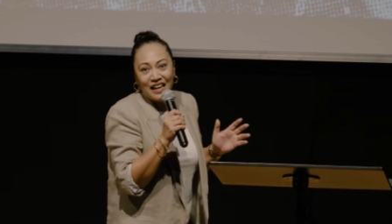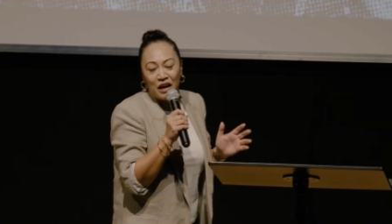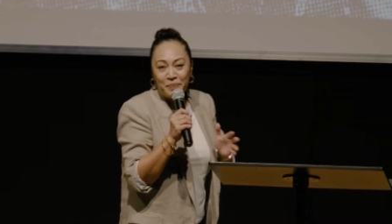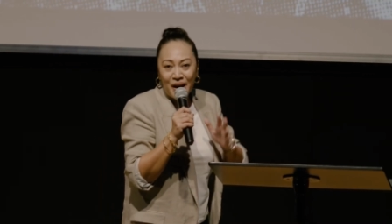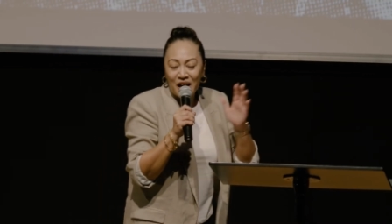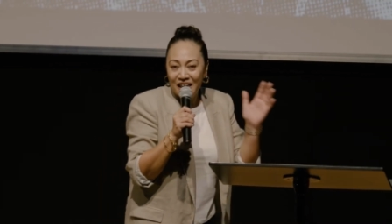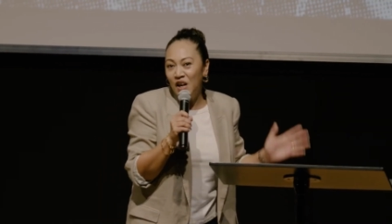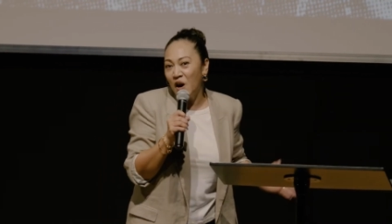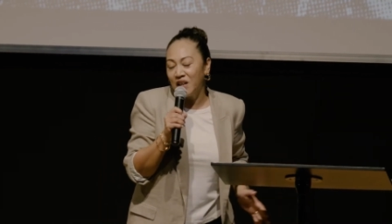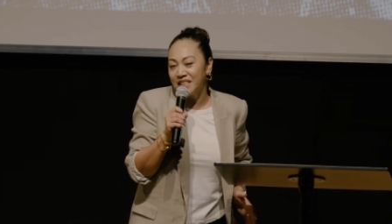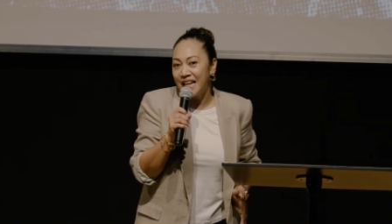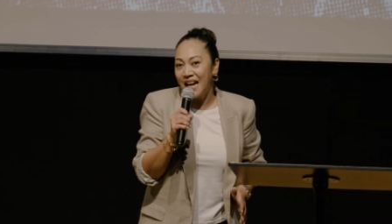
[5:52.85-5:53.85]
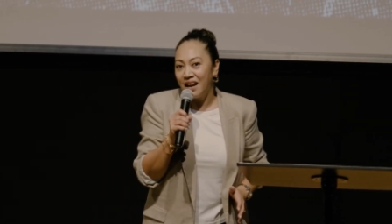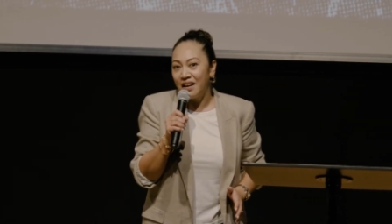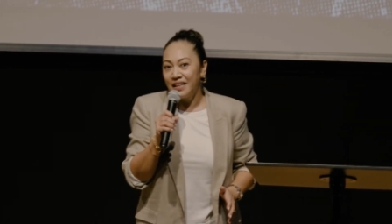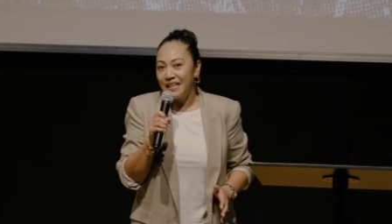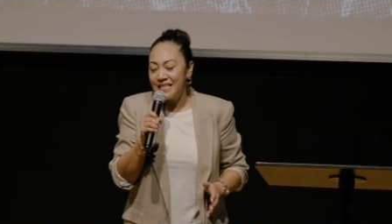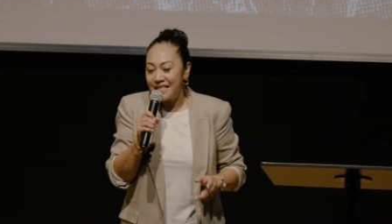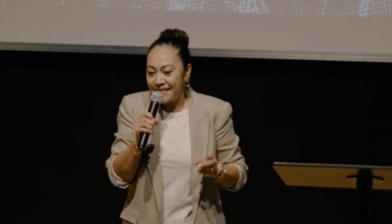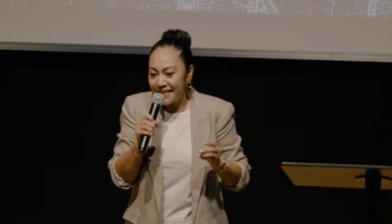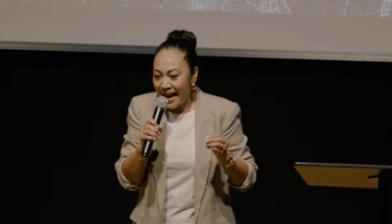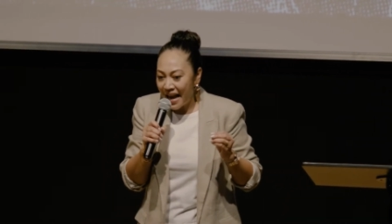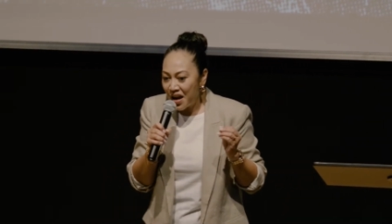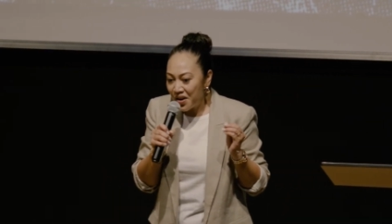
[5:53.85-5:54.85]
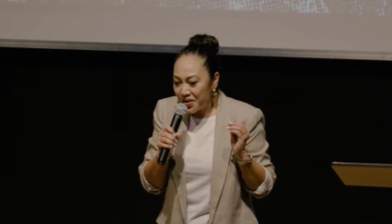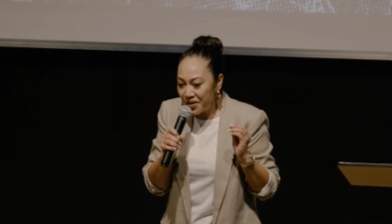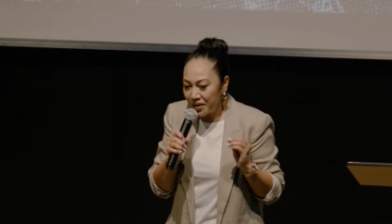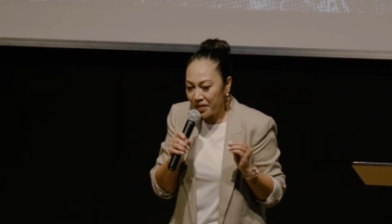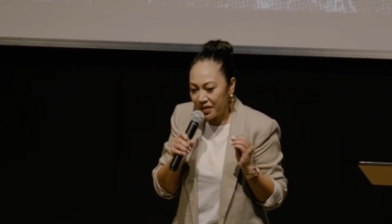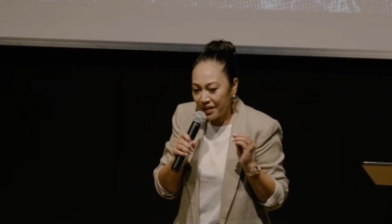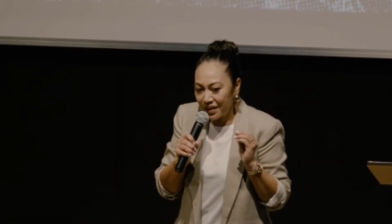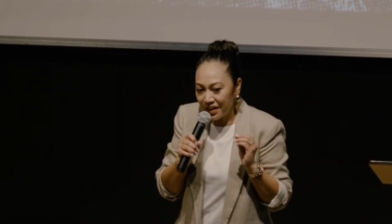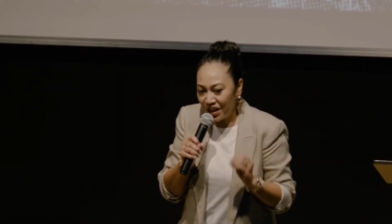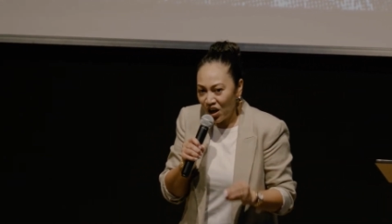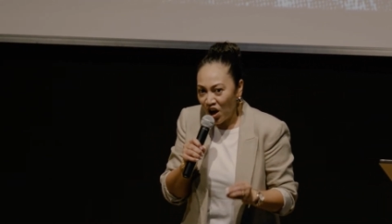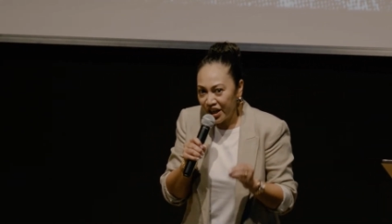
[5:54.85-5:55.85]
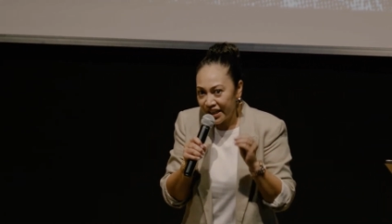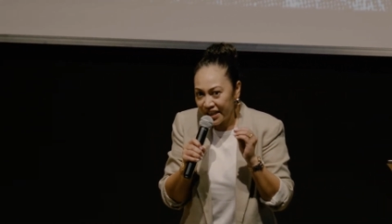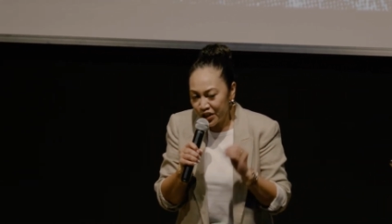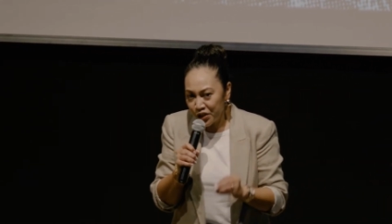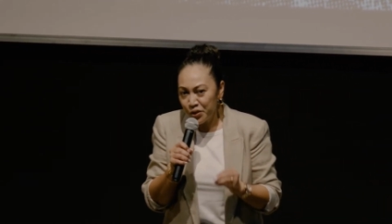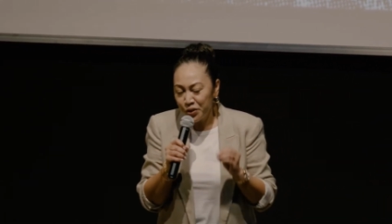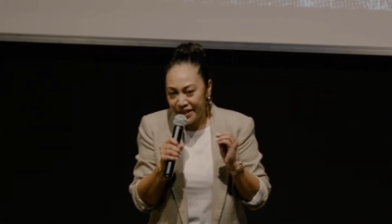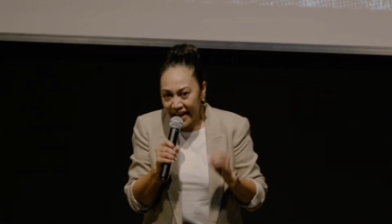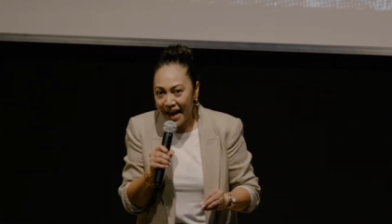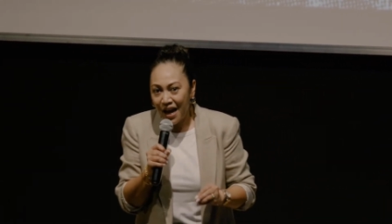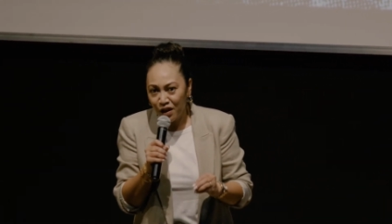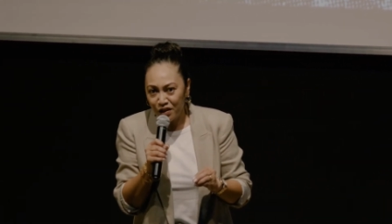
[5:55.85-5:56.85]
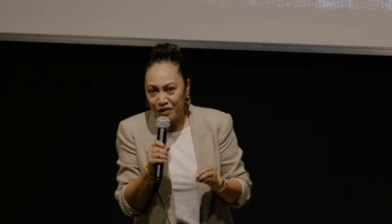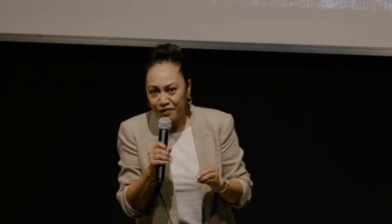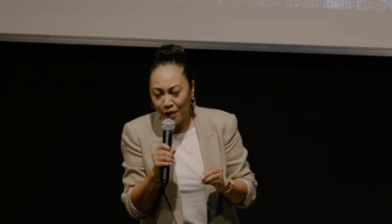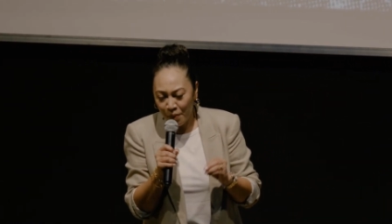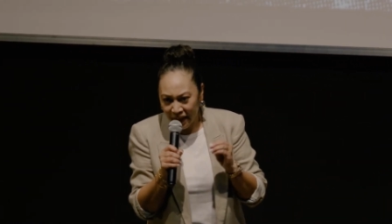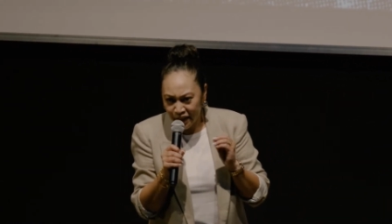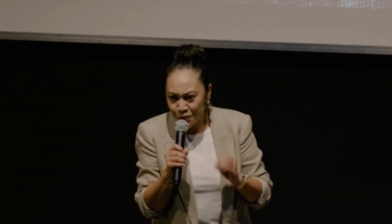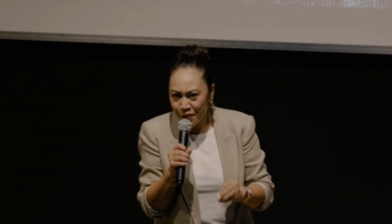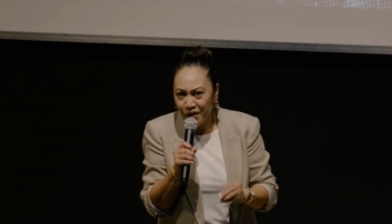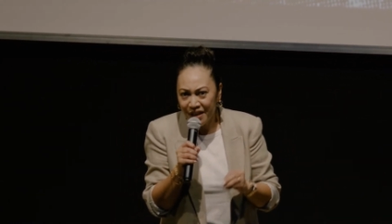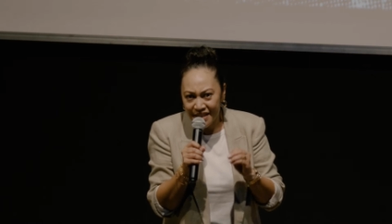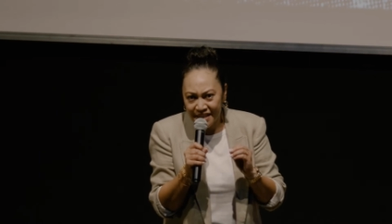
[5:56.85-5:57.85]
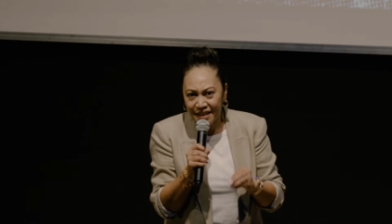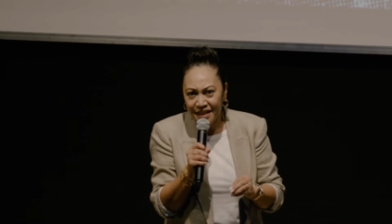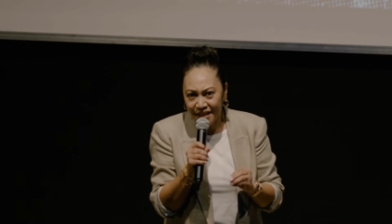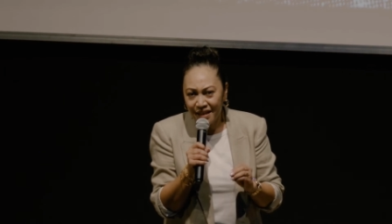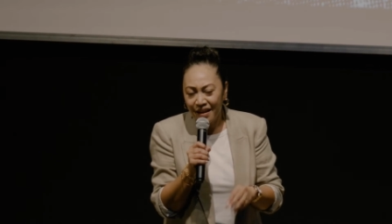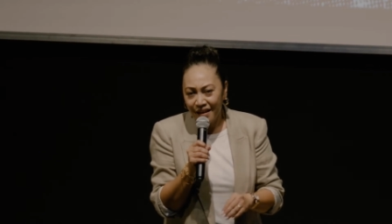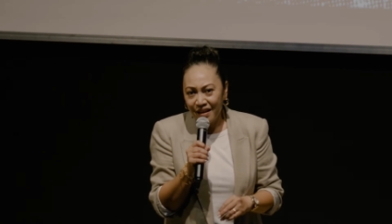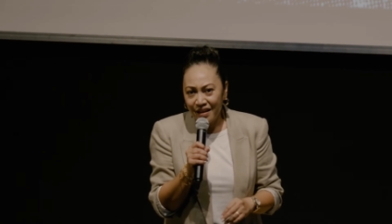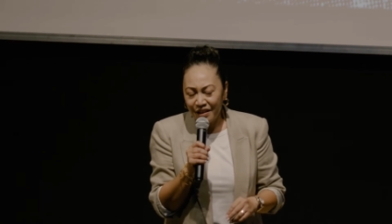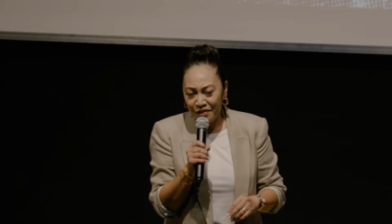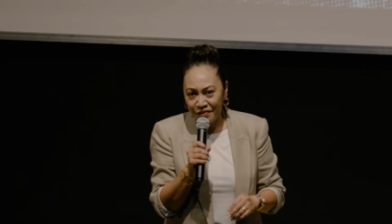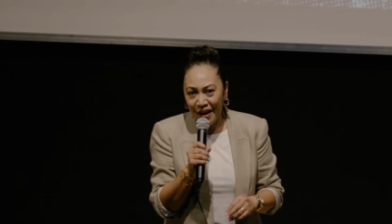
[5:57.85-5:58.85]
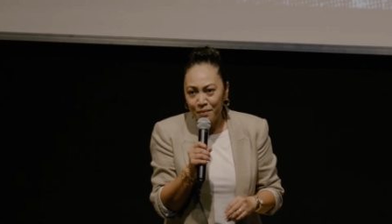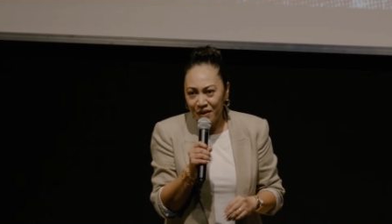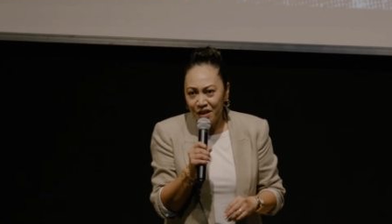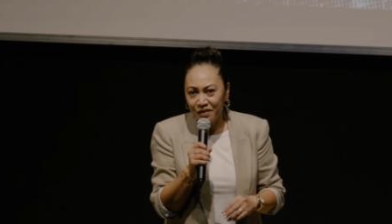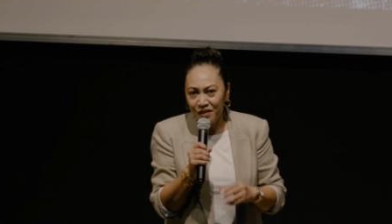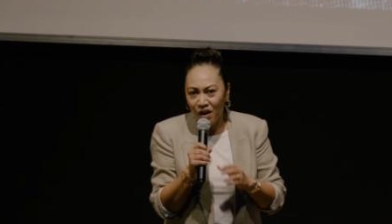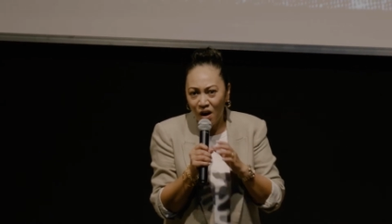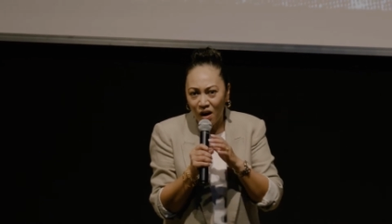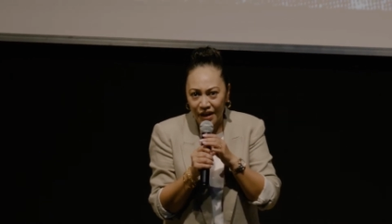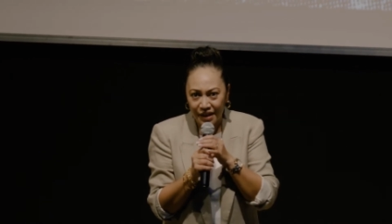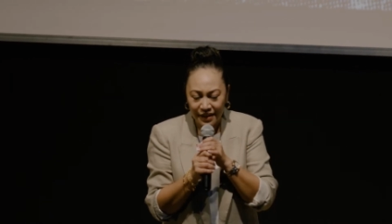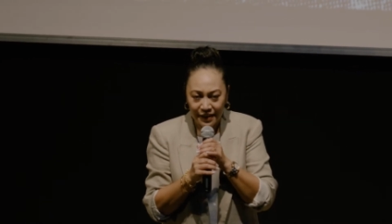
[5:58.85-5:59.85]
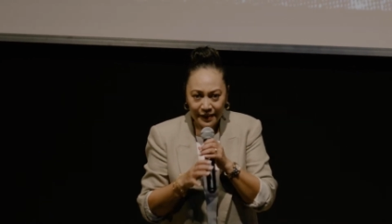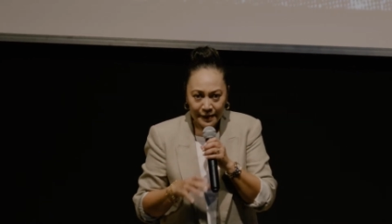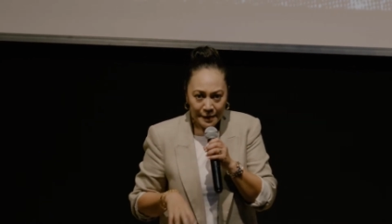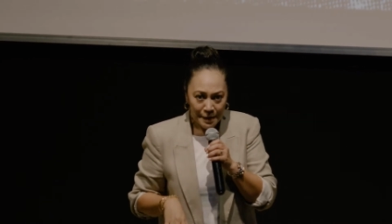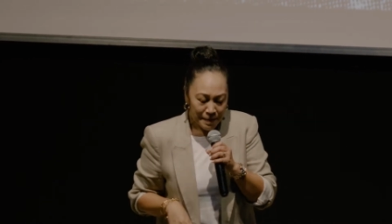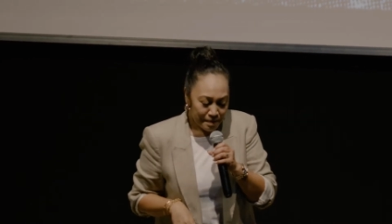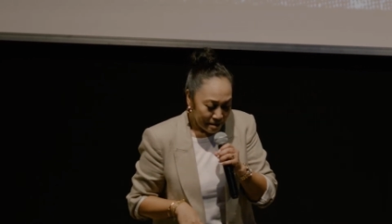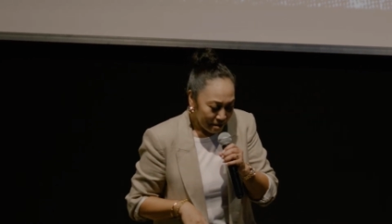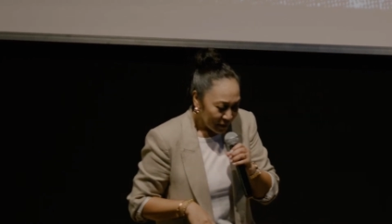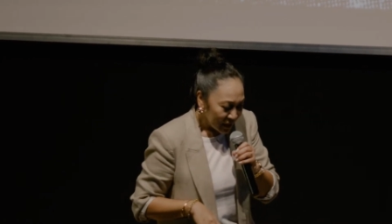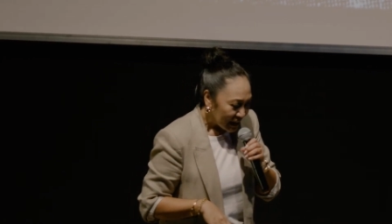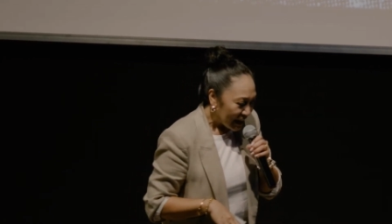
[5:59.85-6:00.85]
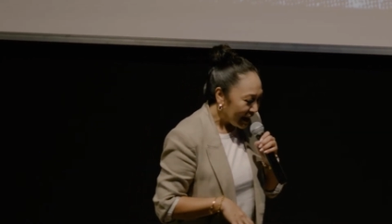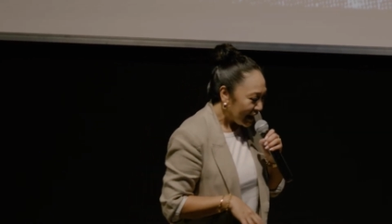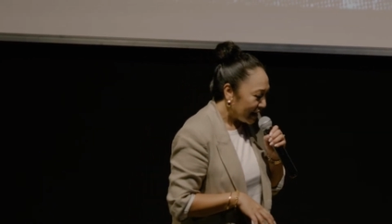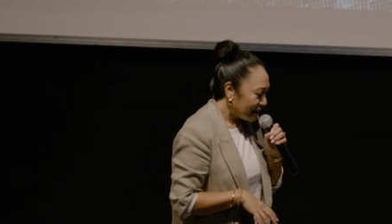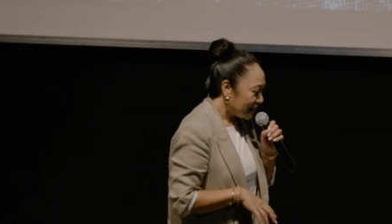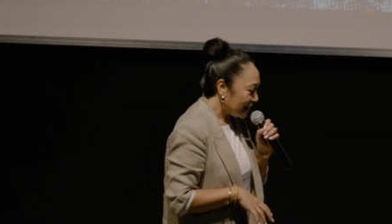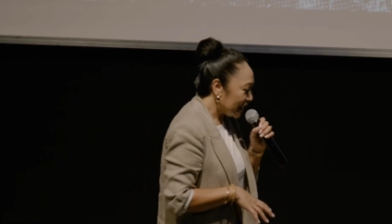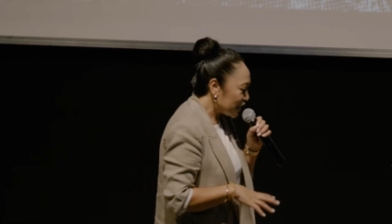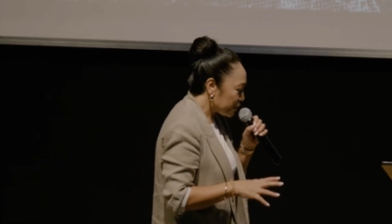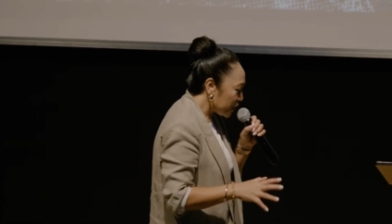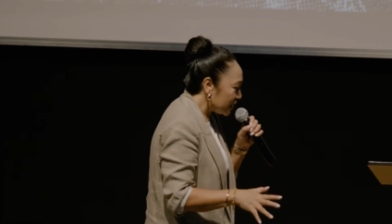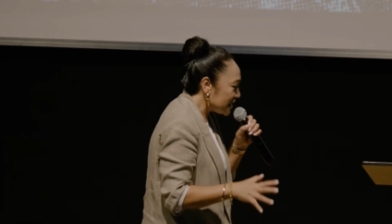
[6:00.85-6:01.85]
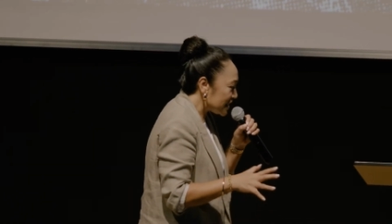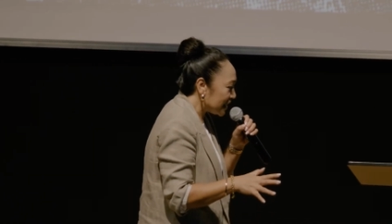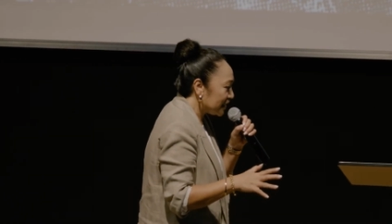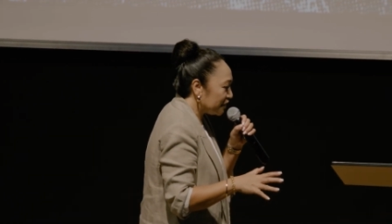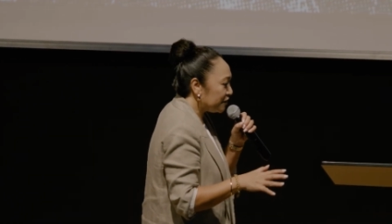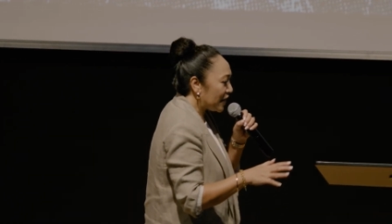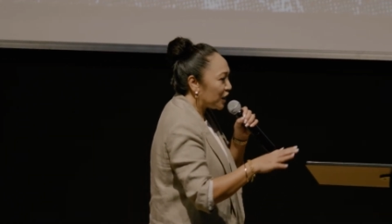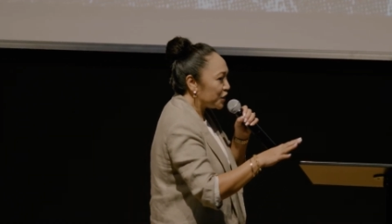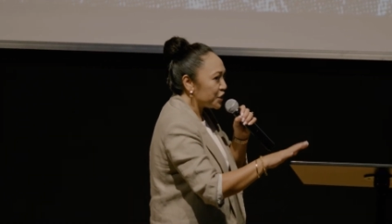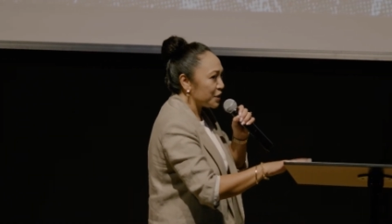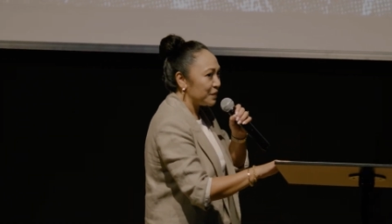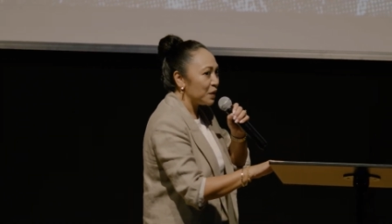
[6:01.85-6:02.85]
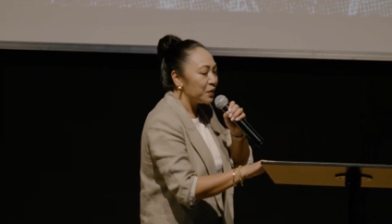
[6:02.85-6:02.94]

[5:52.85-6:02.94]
about lockdown is now locking you down from experiencing the family of God and experiencing the fellowship that